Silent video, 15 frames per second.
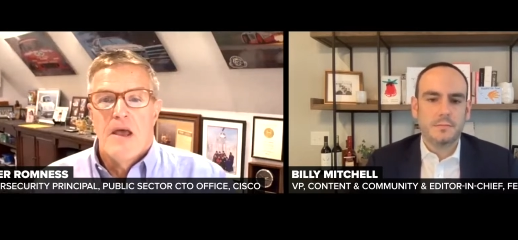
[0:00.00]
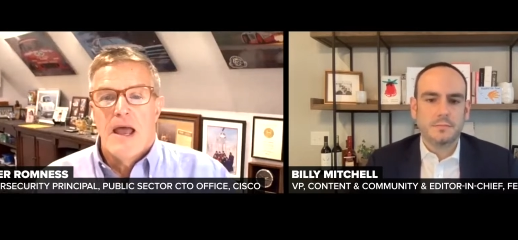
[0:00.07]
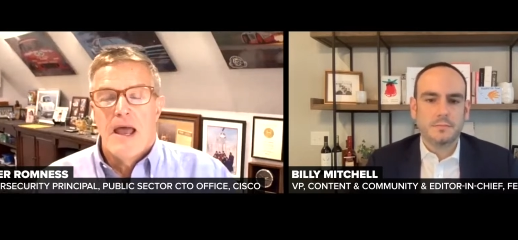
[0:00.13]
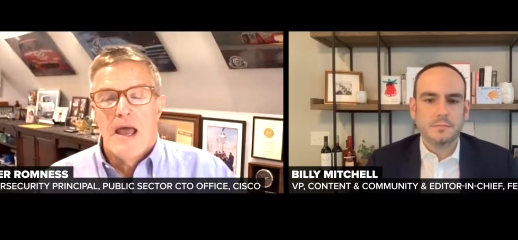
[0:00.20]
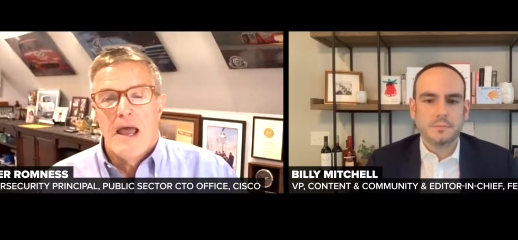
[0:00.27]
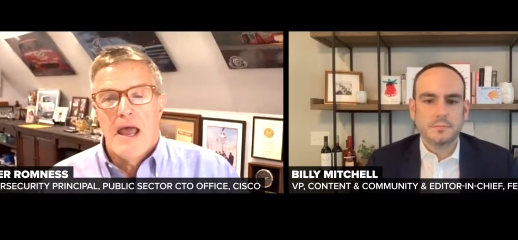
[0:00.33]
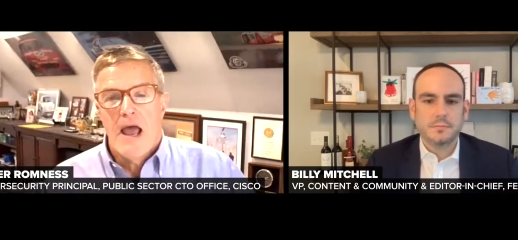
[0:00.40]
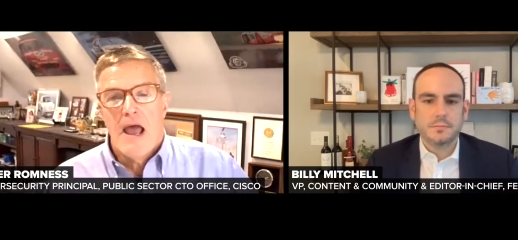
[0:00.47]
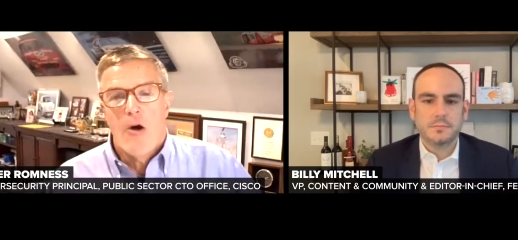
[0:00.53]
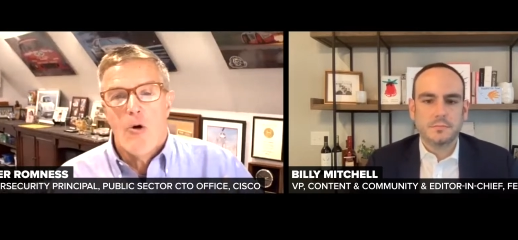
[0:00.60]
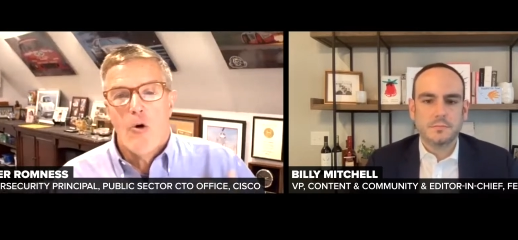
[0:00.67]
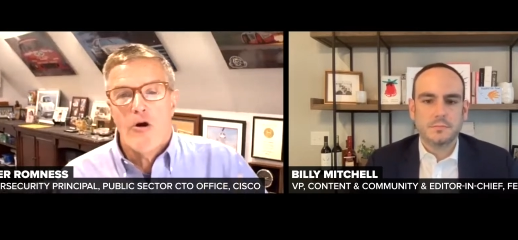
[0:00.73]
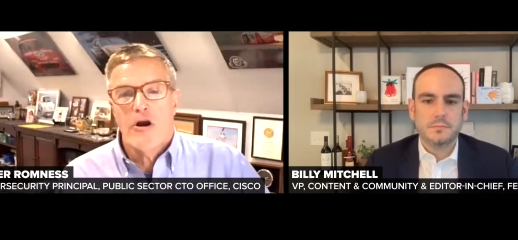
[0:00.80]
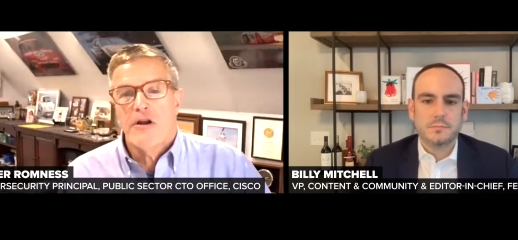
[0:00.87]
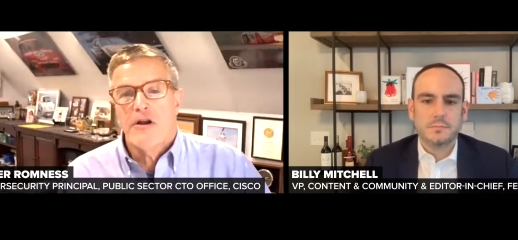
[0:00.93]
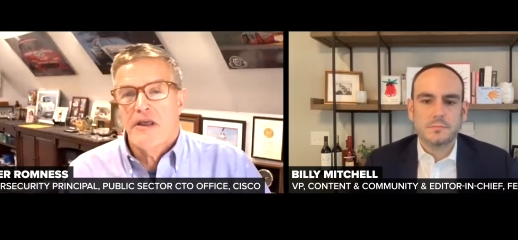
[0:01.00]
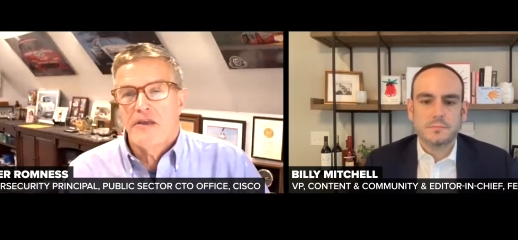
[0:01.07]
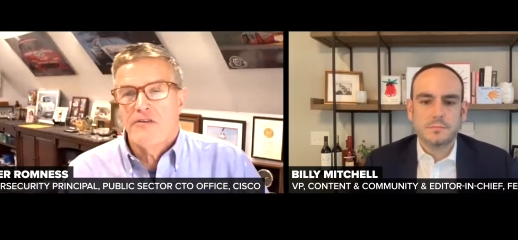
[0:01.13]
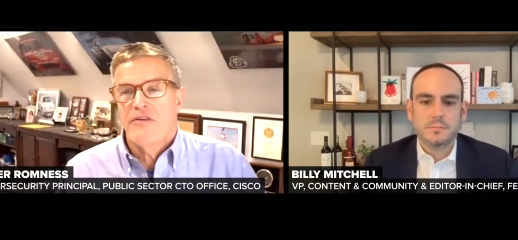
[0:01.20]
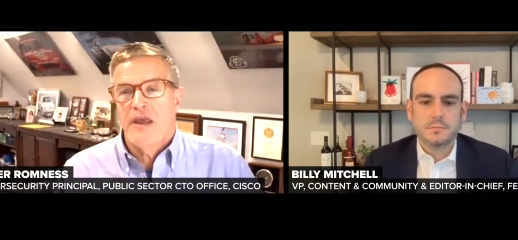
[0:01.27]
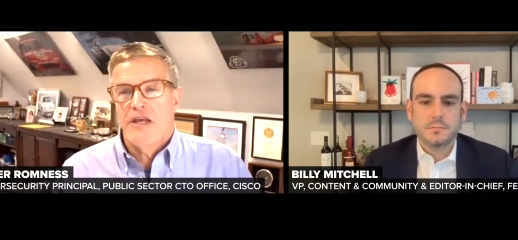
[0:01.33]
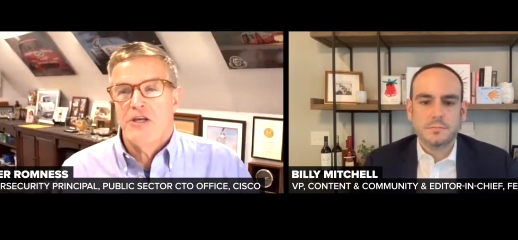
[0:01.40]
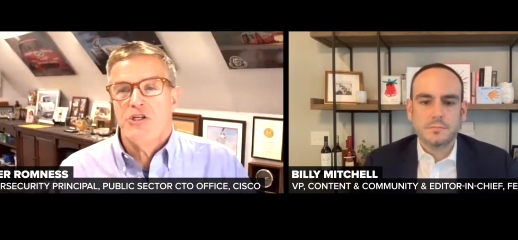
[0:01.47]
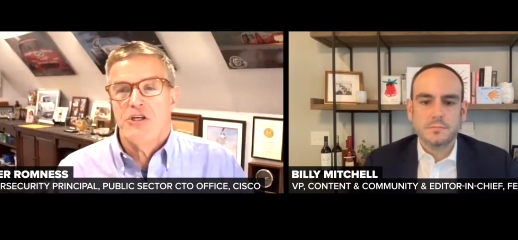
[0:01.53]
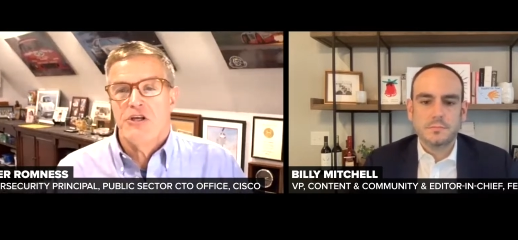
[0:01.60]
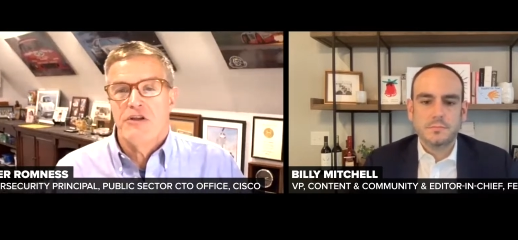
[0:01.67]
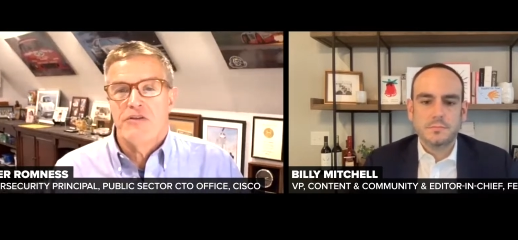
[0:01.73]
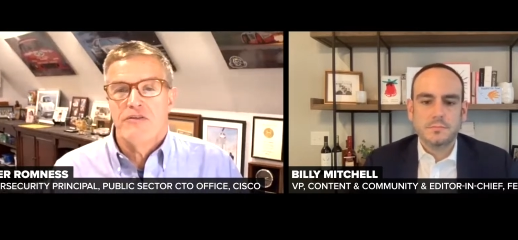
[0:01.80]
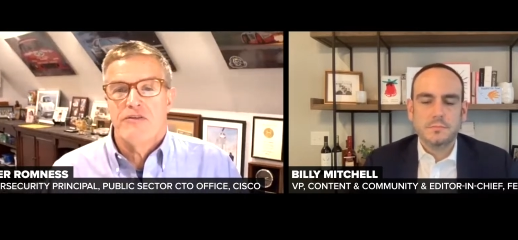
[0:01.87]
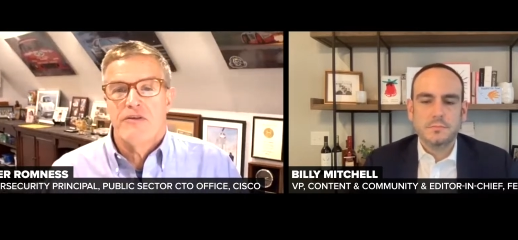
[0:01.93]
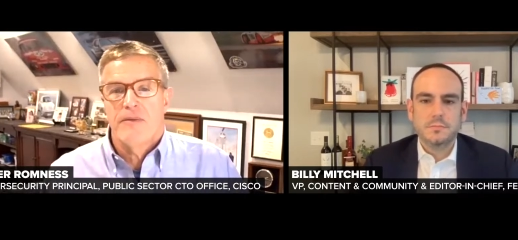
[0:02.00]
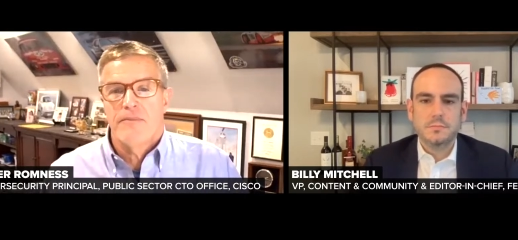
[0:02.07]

Speaker 1: uh, organizations